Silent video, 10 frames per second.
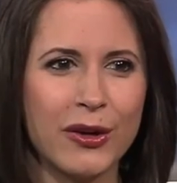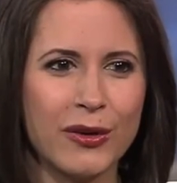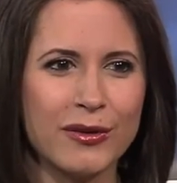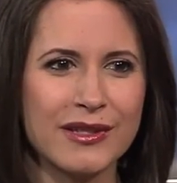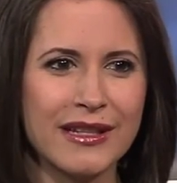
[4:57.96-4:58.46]

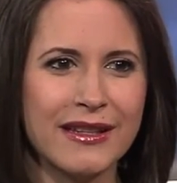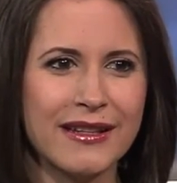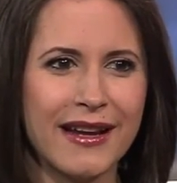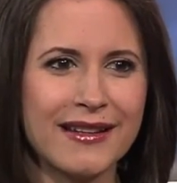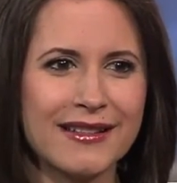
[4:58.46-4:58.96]
goes in the
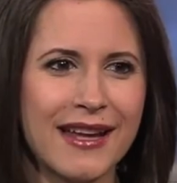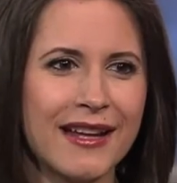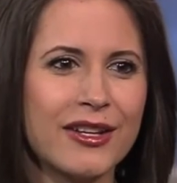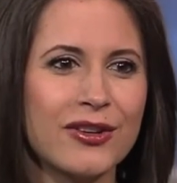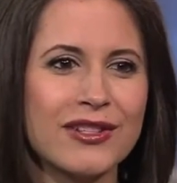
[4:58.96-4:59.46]
next
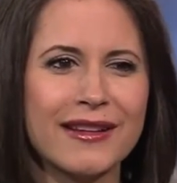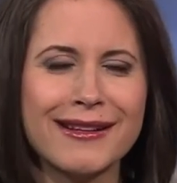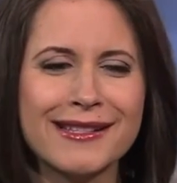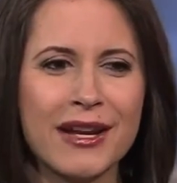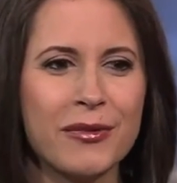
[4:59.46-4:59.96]
10 years? And
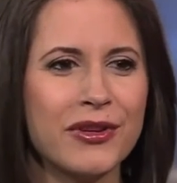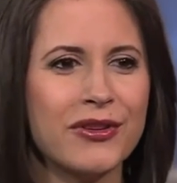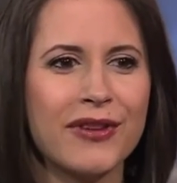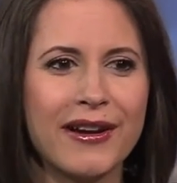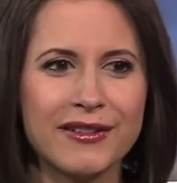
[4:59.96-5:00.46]
let's say when
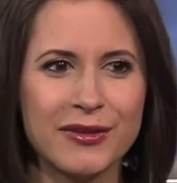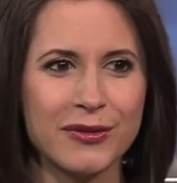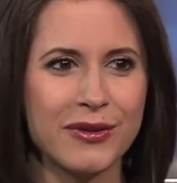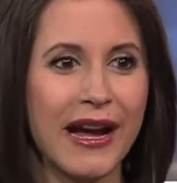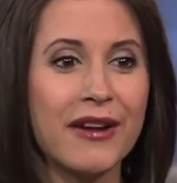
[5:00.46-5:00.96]
you're out of
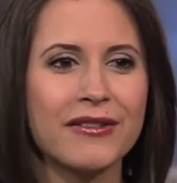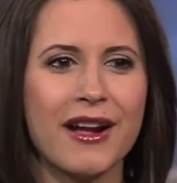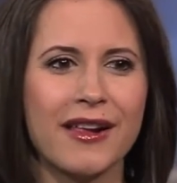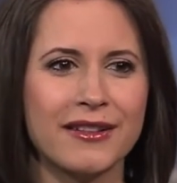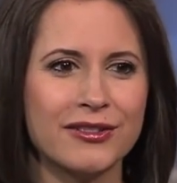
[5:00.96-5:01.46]
school, out of
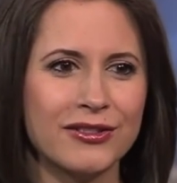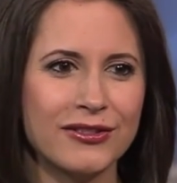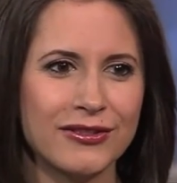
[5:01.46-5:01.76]
college.